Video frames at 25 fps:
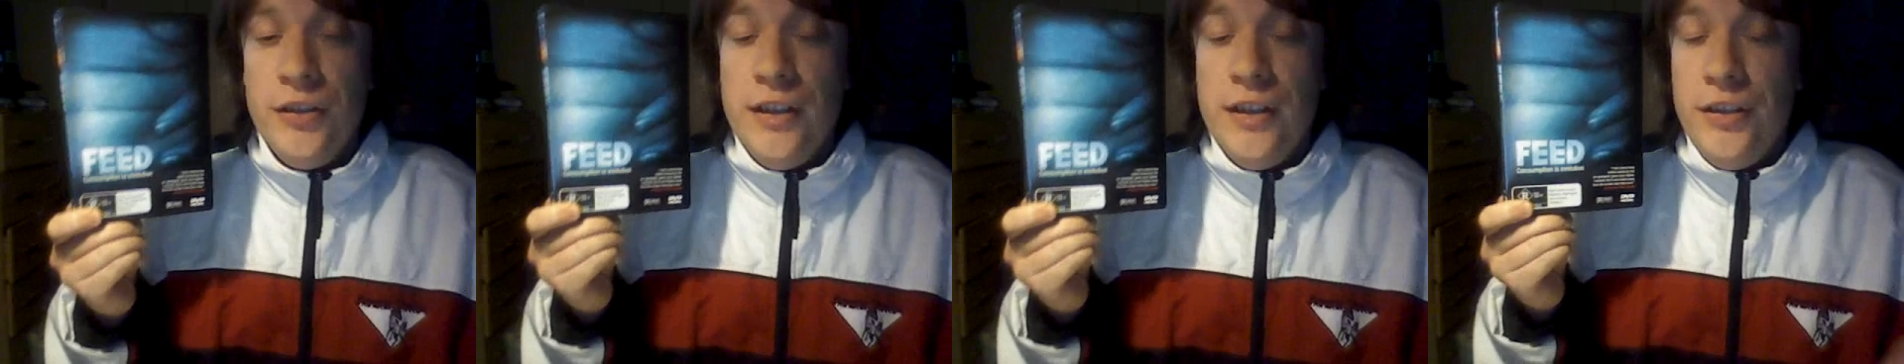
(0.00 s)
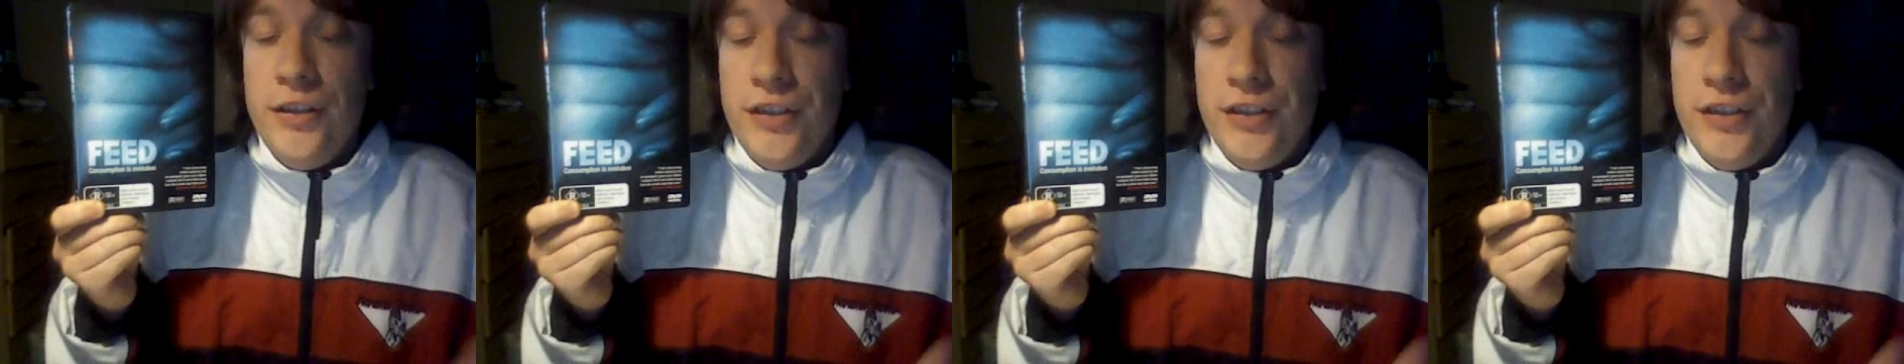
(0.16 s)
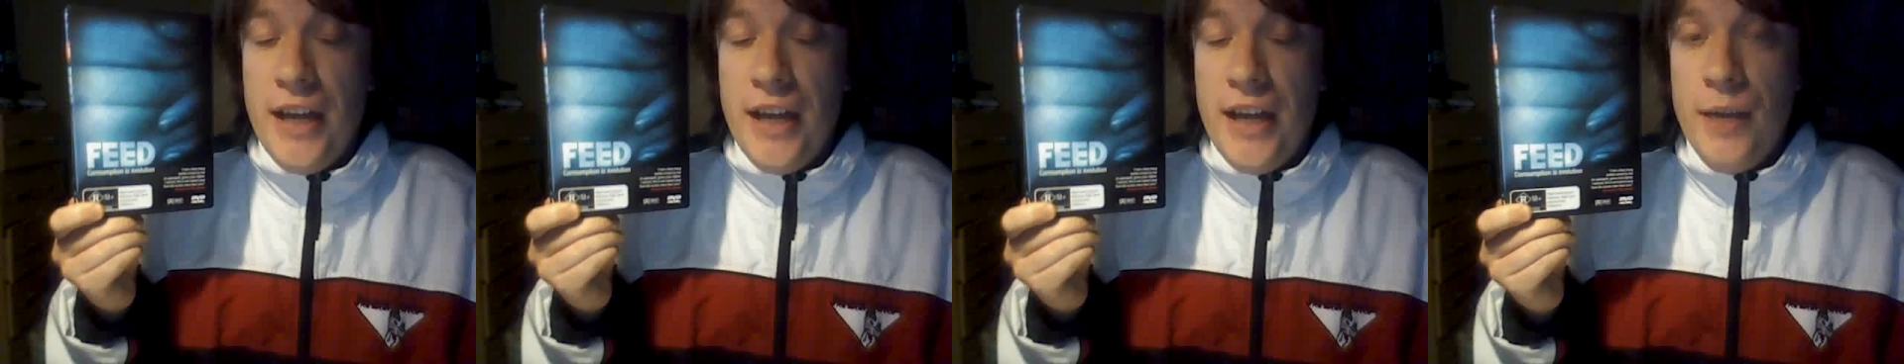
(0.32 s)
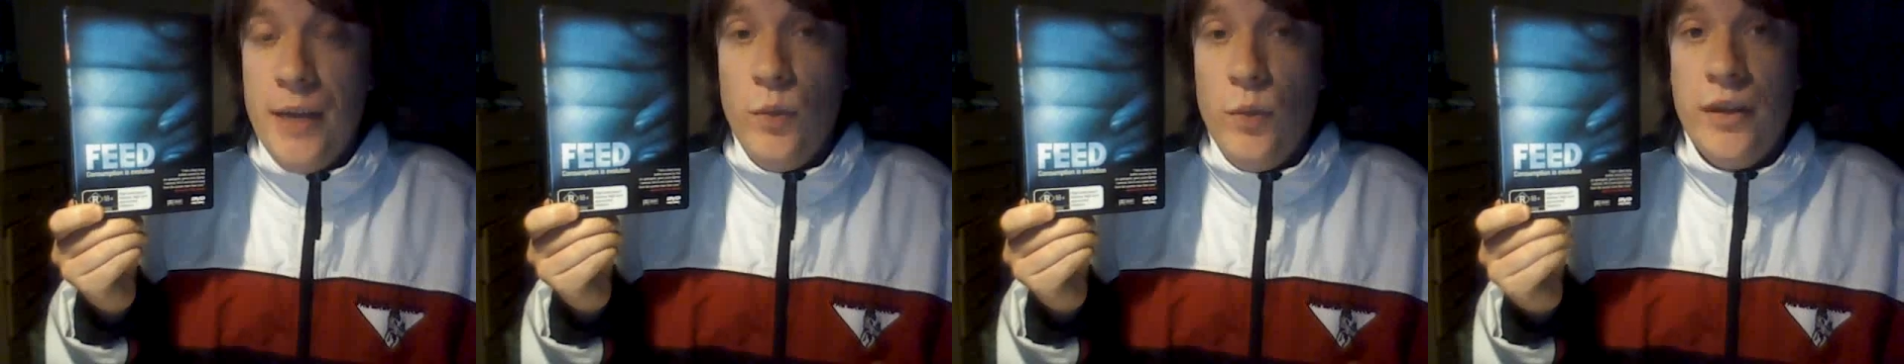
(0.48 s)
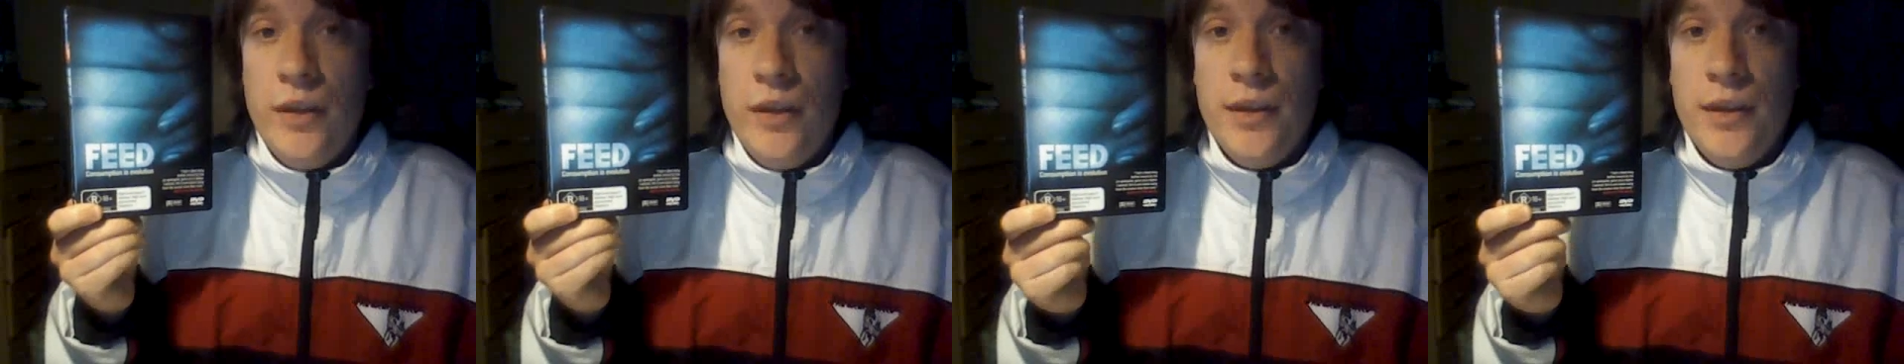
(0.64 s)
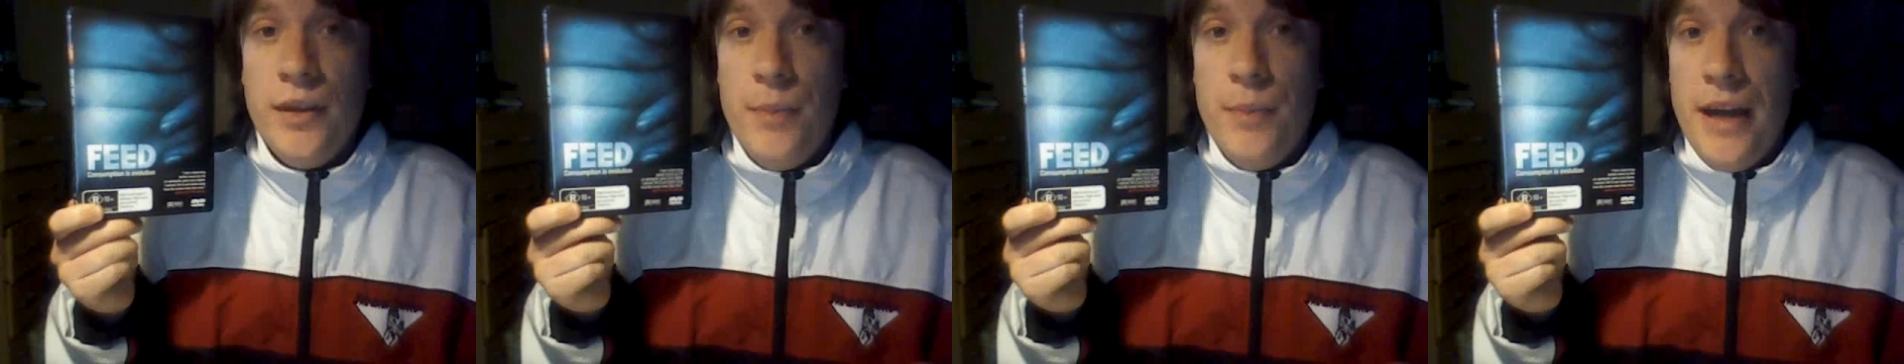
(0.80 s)
And the same
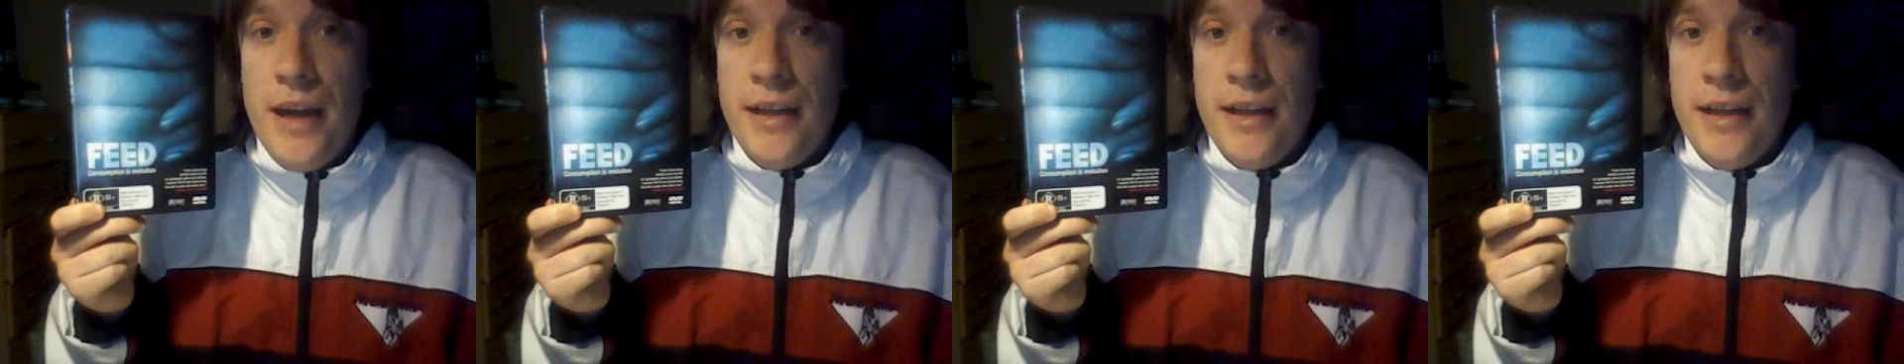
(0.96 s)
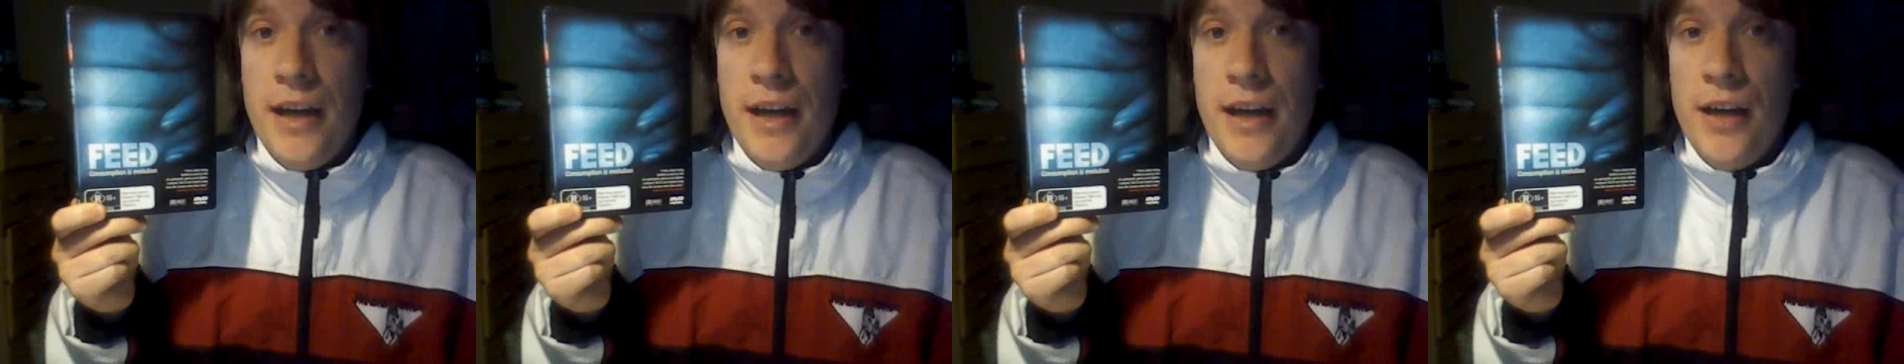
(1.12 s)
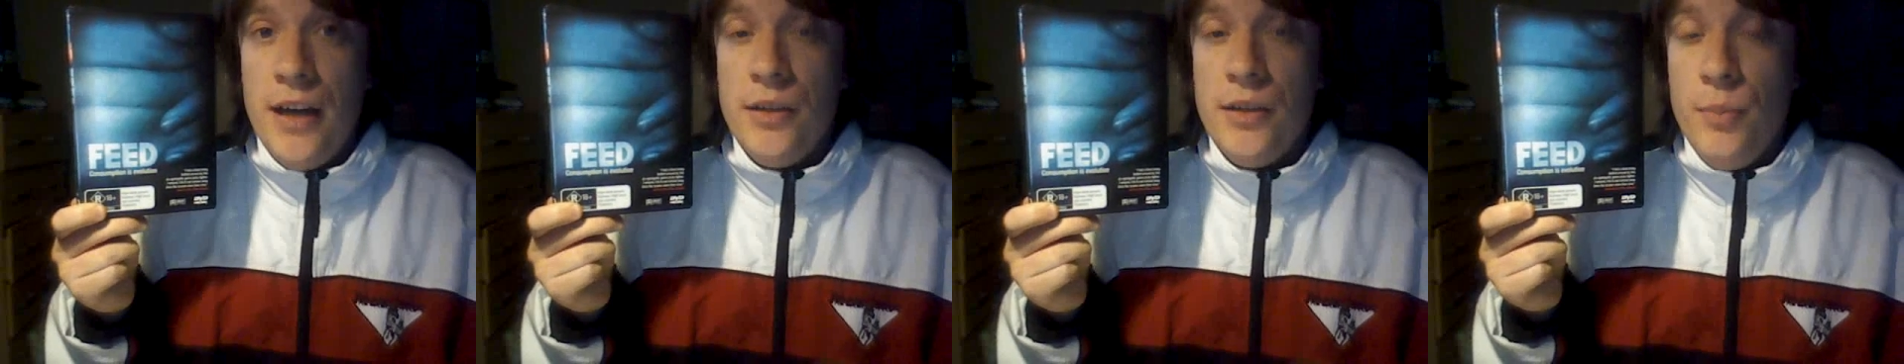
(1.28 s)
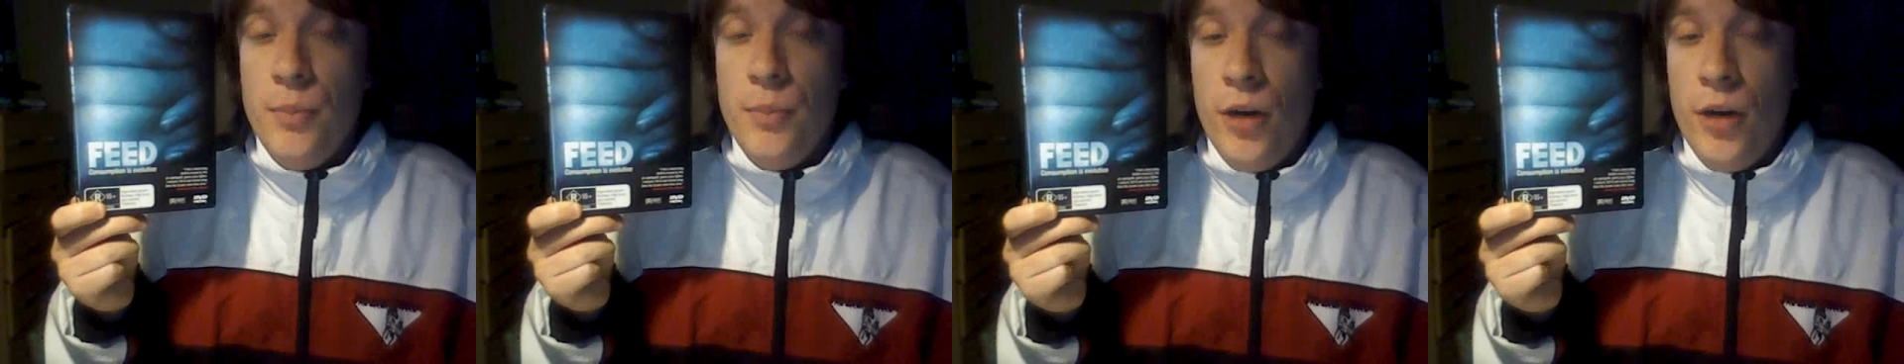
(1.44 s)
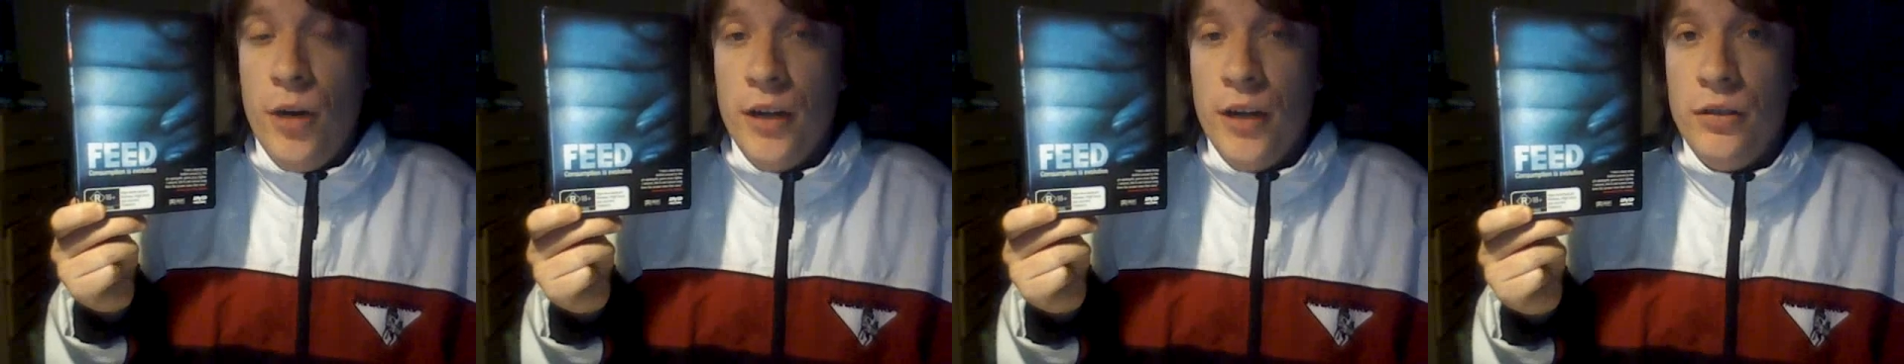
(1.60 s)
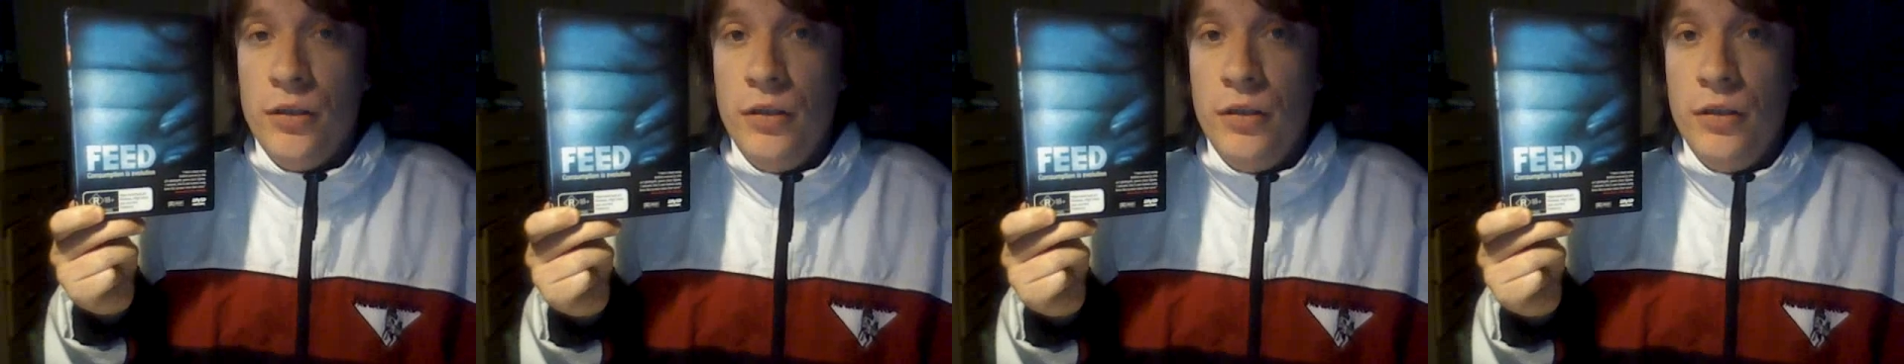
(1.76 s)
with the main character,
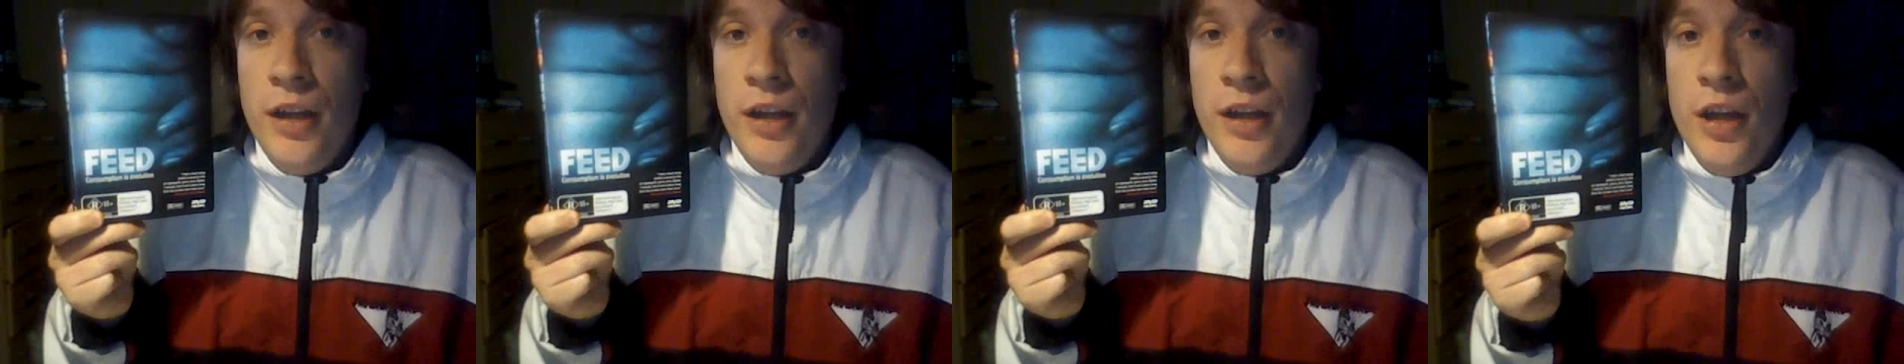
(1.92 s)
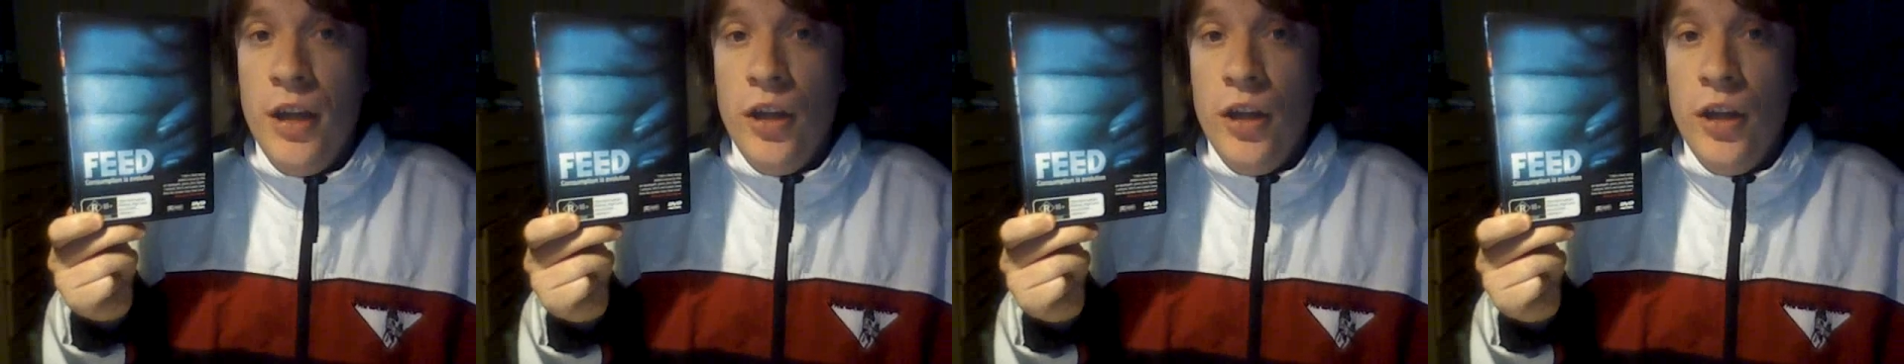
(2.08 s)
Michael,